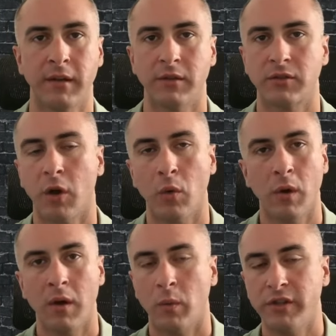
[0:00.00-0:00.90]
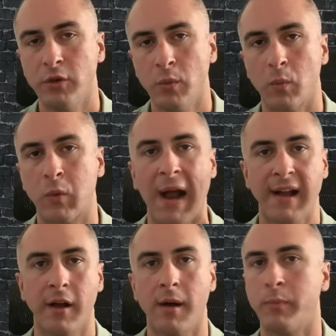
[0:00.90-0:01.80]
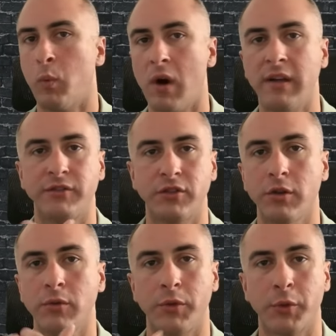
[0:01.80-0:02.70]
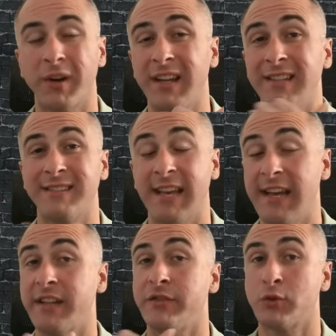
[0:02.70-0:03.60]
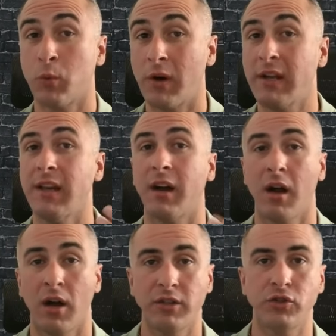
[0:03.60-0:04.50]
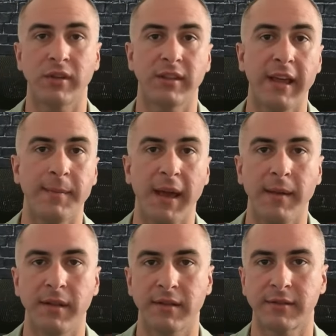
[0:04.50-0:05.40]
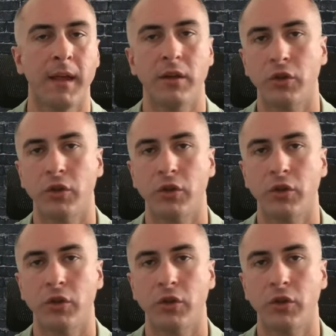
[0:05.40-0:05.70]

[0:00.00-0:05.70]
So when you rack up one, two, three, 10, 20, 100 late payments,